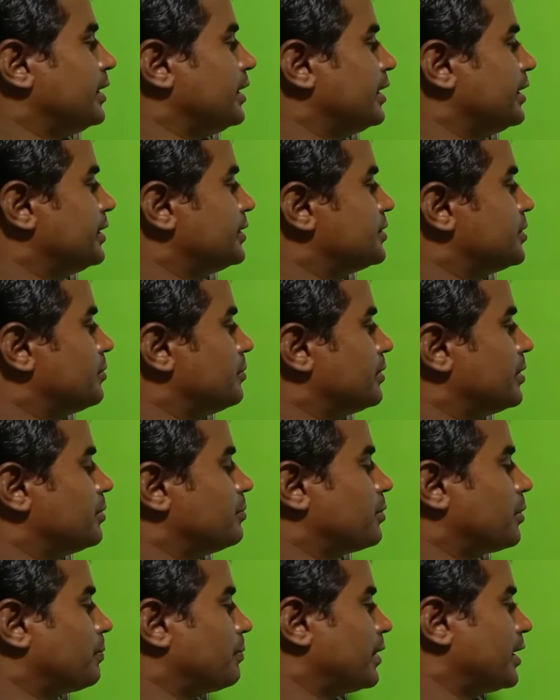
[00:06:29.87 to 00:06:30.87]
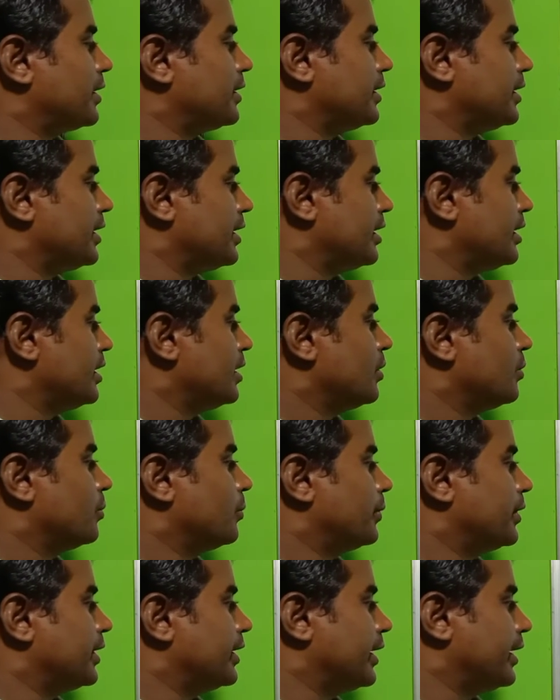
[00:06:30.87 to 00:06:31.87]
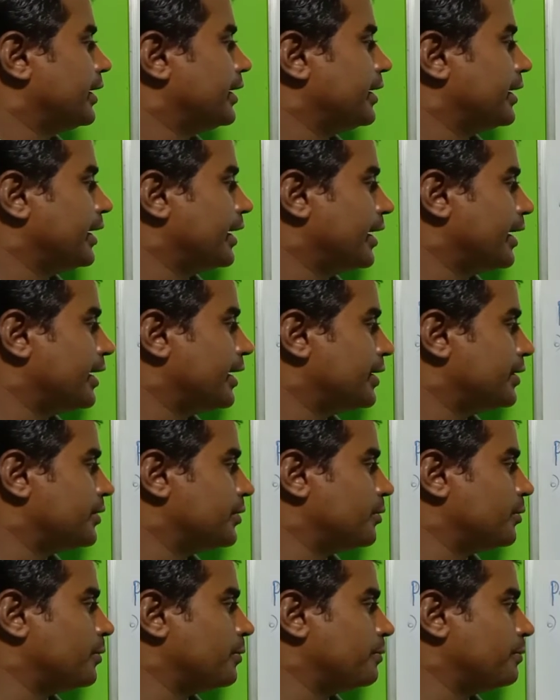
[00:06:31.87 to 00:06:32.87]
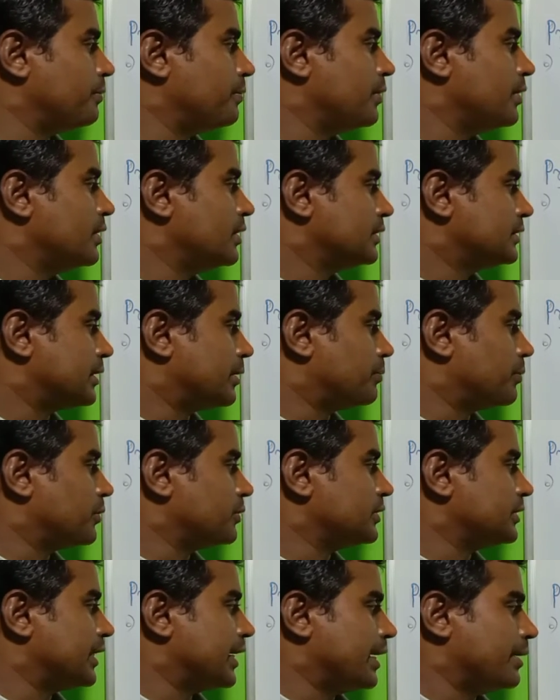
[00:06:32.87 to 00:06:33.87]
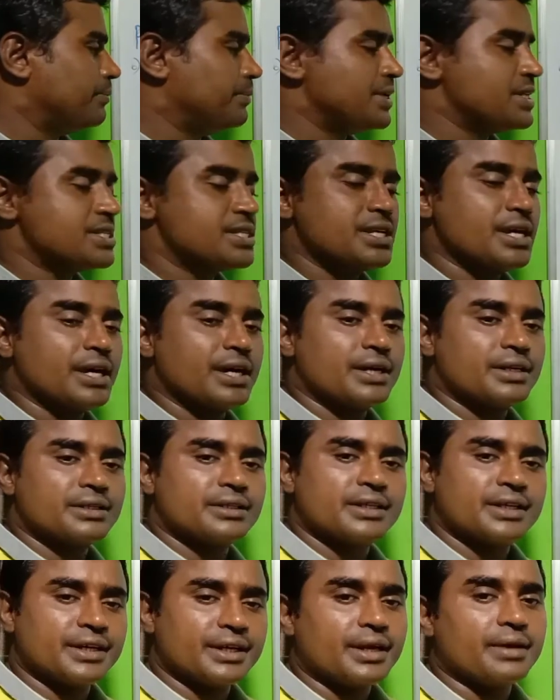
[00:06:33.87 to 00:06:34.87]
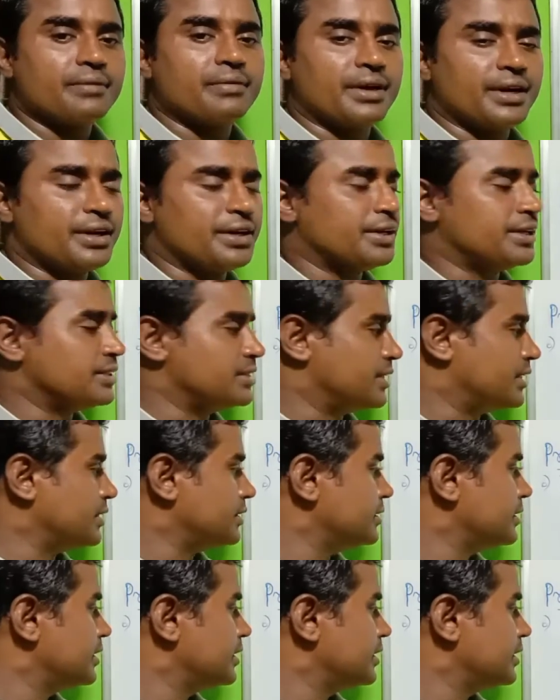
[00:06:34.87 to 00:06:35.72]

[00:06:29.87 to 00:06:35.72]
In distributive property we get a into, suppose a, b, c are 3 given integers.